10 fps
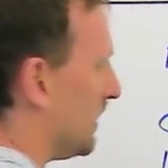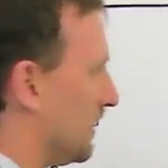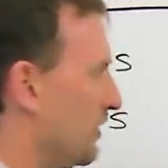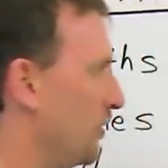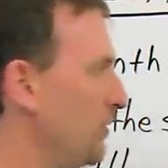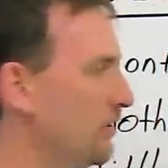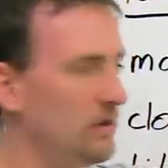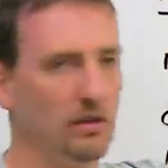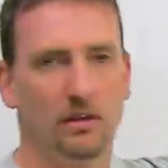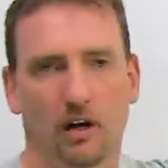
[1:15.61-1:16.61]
you know,
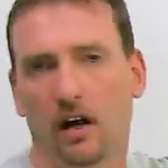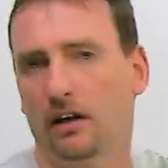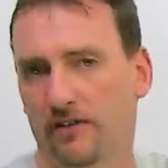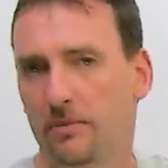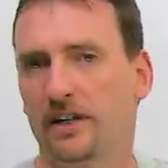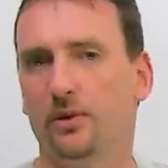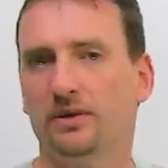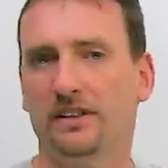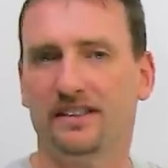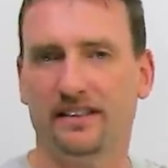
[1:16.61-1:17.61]
everybody
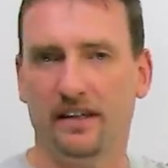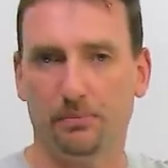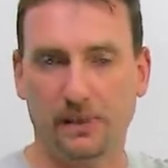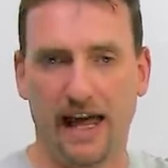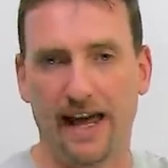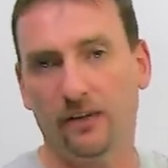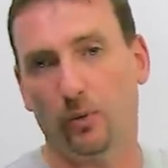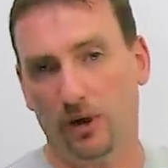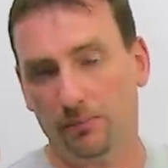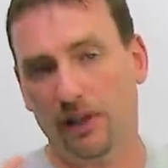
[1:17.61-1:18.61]
knows how to say plant,
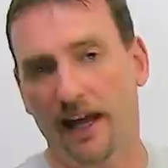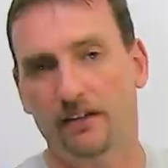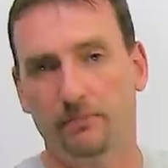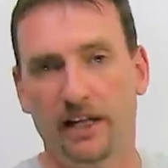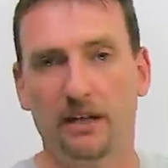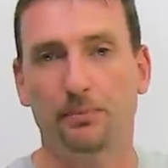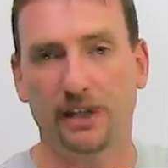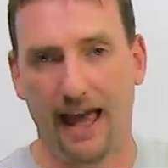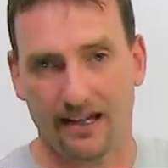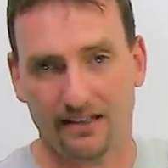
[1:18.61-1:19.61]
one plant, many
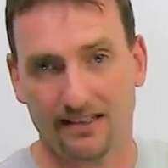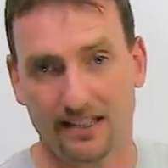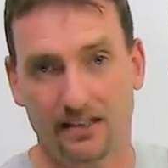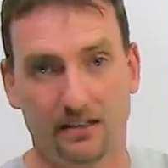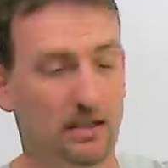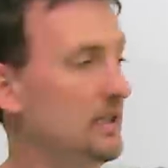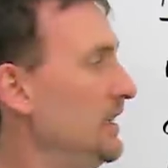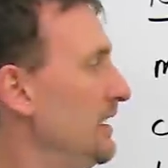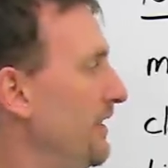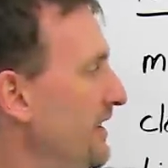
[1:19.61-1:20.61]
plants.
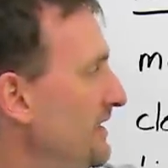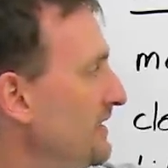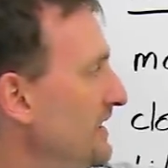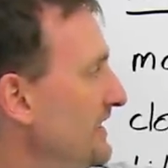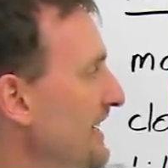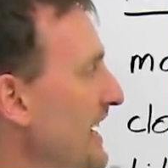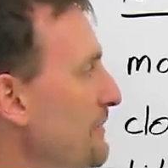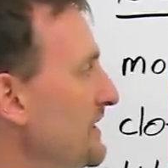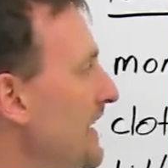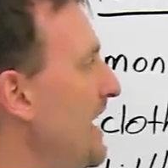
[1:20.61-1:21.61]
This is the
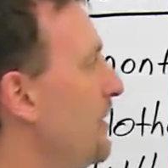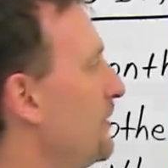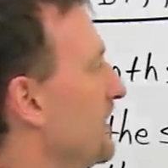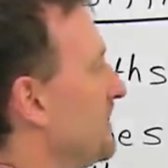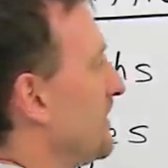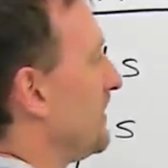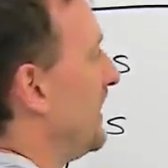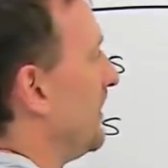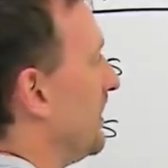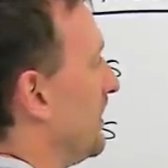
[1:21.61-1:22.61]
same sound as
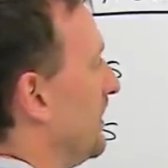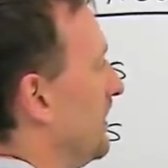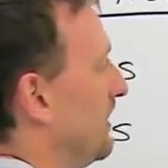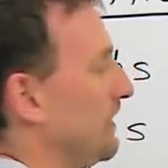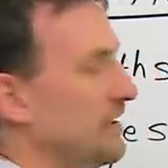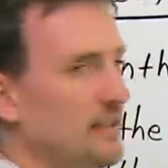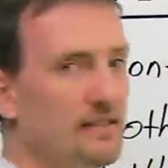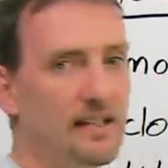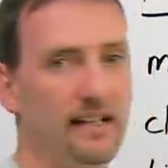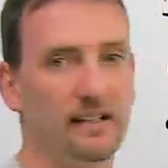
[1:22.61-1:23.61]
here,
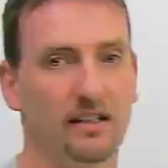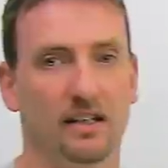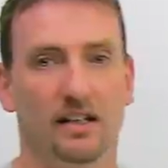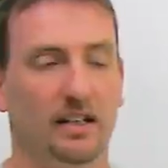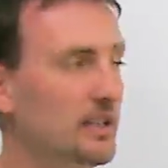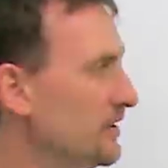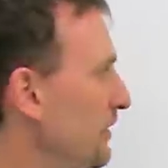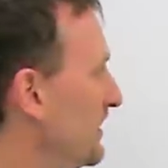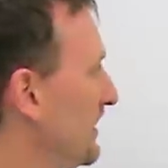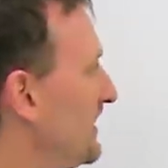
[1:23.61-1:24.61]
TZ.
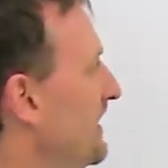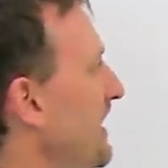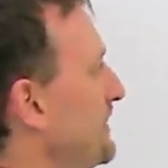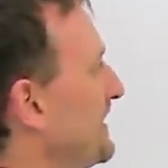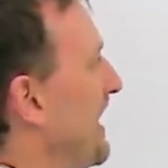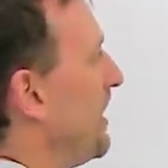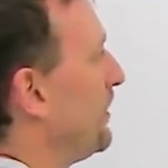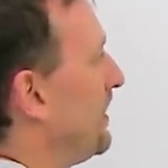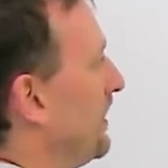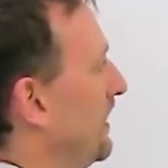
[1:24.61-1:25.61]
So this is the same
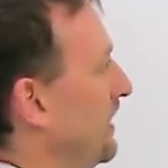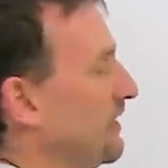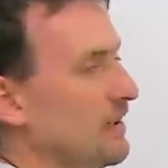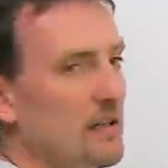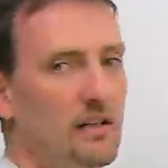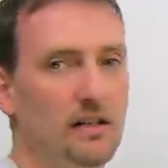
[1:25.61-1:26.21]
sound here.